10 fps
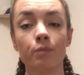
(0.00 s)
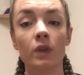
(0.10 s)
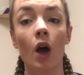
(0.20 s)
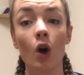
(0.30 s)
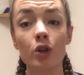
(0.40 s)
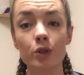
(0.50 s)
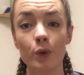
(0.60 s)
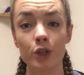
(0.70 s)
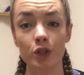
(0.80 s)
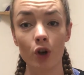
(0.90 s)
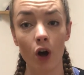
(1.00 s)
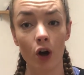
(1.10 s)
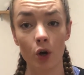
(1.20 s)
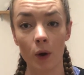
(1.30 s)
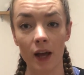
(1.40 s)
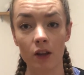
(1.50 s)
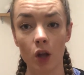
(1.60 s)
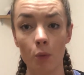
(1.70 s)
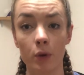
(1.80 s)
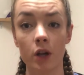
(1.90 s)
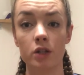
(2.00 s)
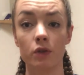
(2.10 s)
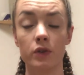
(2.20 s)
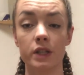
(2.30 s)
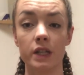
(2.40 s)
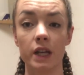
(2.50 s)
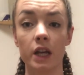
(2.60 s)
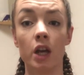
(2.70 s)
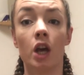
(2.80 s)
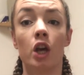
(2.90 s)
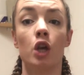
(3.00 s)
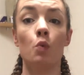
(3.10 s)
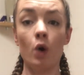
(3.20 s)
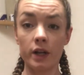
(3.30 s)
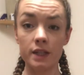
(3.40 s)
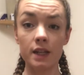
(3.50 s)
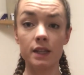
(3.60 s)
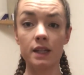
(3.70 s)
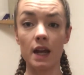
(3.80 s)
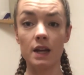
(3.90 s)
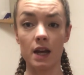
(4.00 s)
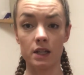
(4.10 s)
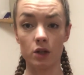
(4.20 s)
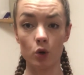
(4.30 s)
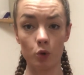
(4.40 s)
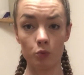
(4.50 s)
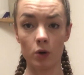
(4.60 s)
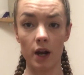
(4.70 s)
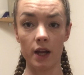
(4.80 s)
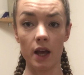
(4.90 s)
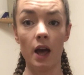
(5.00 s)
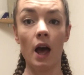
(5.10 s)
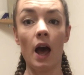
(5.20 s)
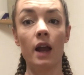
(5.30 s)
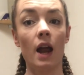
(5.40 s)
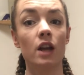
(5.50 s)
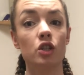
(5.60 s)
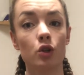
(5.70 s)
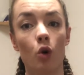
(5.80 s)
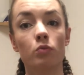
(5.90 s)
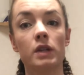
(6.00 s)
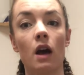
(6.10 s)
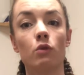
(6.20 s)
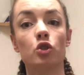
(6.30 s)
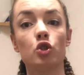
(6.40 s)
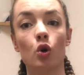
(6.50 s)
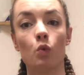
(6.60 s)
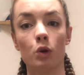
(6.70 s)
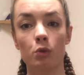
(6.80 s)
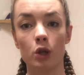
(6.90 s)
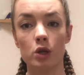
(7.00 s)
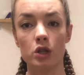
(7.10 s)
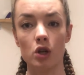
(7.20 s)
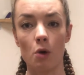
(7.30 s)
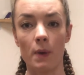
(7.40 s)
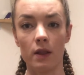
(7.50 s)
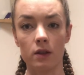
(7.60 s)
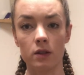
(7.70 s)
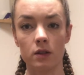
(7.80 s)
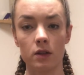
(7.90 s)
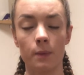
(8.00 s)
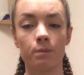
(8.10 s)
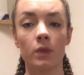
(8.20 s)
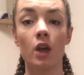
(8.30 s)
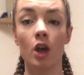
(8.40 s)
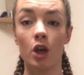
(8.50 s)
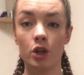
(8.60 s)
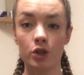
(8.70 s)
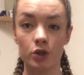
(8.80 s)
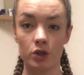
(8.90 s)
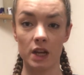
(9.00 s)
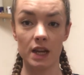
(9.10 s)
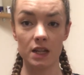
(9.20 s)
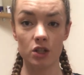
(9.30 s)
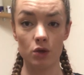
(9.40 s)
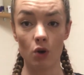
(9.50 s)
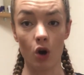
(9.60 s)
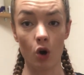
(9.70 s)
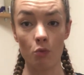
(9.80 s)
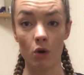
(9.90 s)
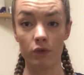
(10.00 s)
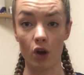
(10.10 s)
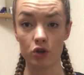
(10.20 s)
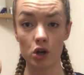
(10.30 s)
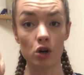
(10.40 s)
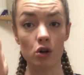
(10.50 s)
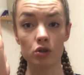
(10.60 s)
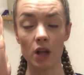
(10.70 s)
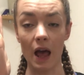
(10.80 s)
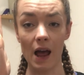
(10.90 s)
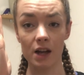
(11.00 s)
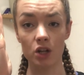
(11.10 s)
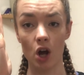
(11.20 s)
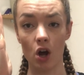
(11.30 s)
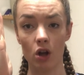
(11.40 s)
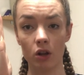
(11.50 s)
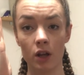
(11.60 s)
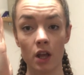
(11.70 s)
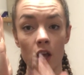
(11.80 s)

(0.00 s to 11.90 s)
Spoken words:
It also works your core quite a lot because obviously you're wanting to stay nice and upright, and as you come down you don't want to be losing your balance. So knees do not come over your toes at all.